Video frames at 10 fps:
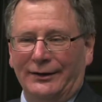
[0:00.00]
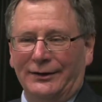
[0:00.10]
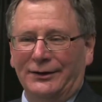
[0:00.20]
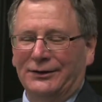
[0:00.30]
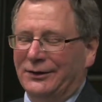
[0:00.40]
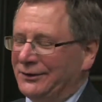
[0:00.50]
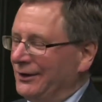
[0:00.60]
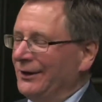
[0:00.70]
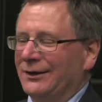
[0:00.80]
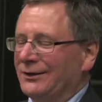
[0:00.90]

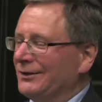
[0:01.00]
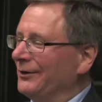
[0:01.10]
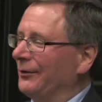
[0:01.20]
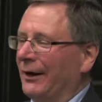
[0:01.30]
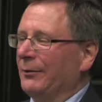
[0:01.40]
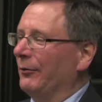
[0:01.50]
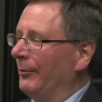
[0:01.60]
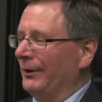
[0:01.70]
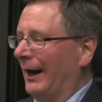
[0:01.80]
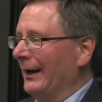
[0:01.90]
This is a great
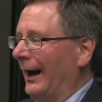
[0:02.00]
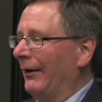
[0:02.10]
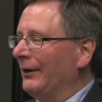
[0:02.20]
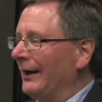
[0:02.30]
woman. I only